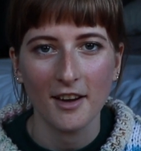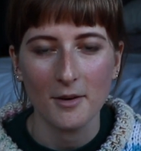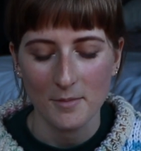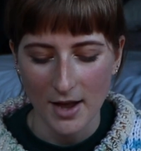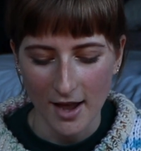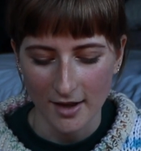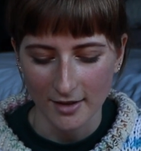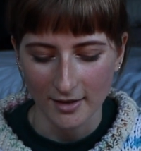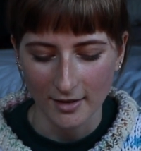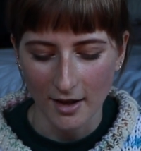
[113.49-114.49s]

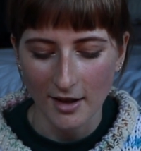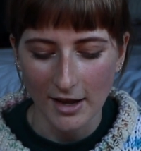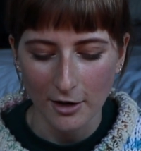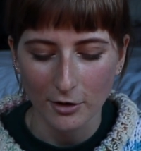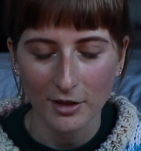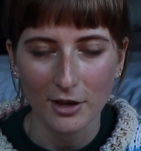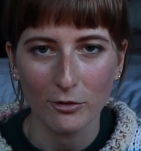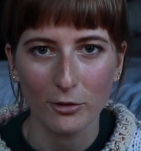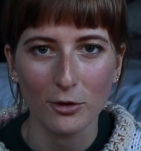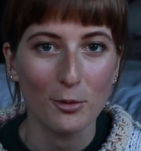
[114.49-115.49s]
and I could think
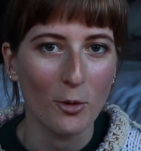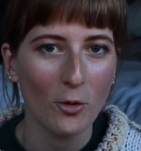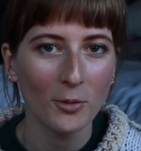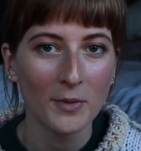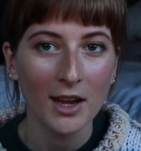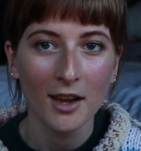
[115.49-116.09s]
of a few more.